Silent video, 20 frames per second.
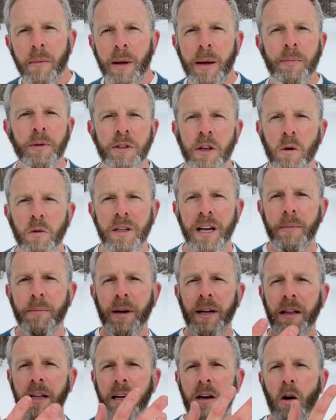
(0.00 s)
people don't
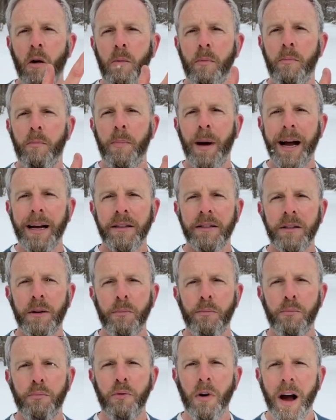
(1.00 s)
typically go back to
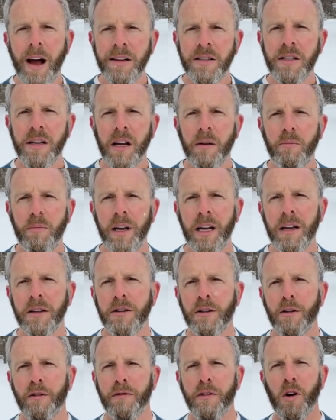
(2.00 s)
Brosnan
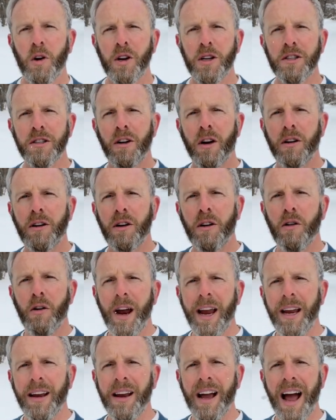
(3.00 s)
because they're focused on
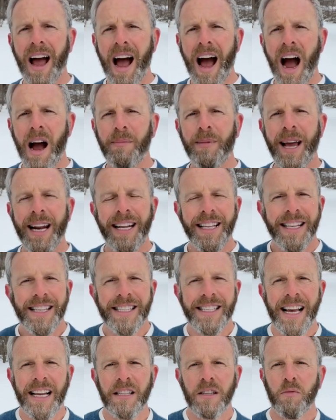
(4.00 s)
Craig. I'm getting the
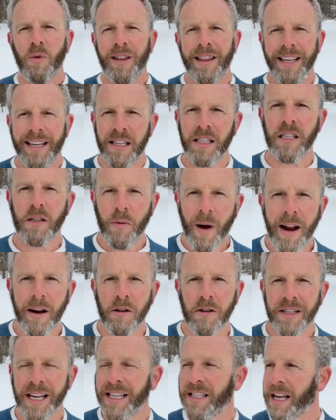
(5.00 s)
sense with these
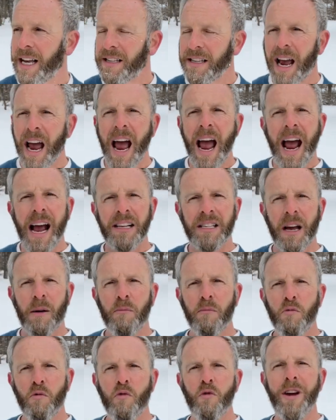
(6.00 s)
sweaters, as
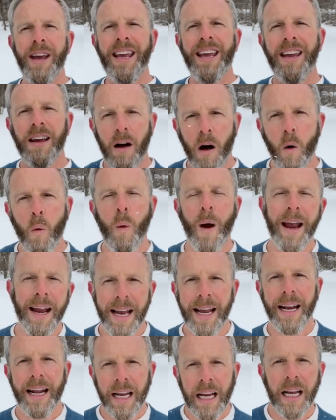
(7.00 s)
I'm
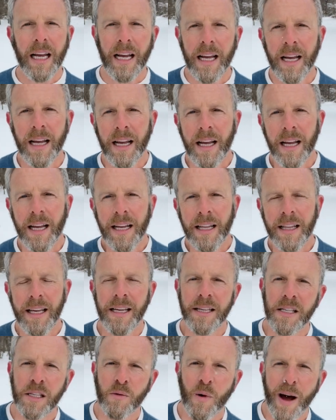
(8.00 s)
reawakening
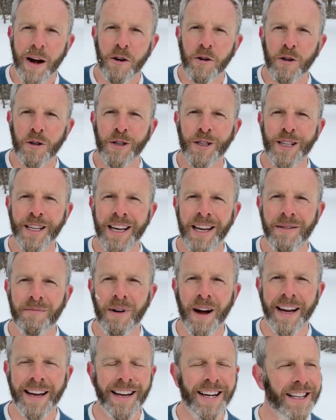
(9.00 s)
these sweaters in
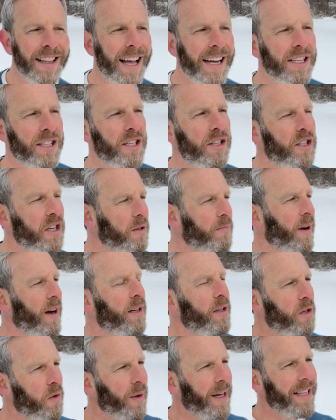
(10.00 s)
my collection just
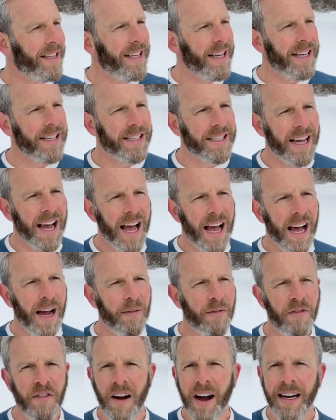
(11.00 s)
by doing this,
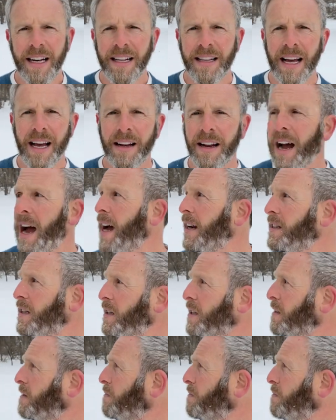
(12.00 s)
I'm finding that I just